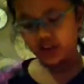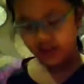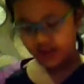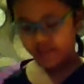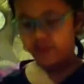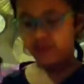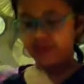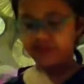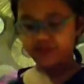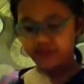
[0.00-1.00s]
If you
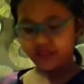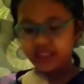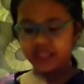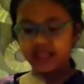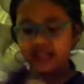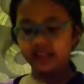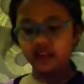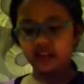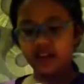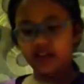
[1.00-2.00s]
really like
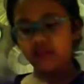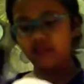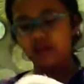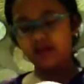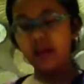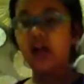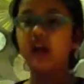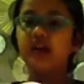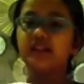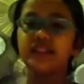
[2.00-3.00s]
looking after
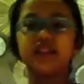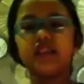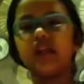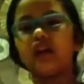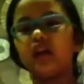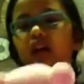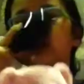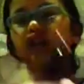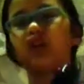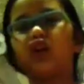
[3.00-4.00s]
bears and
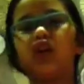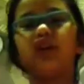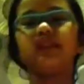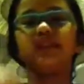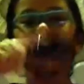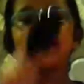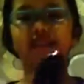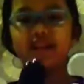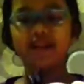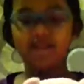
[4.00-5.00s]
dolls and
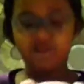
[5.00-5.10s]
stuff.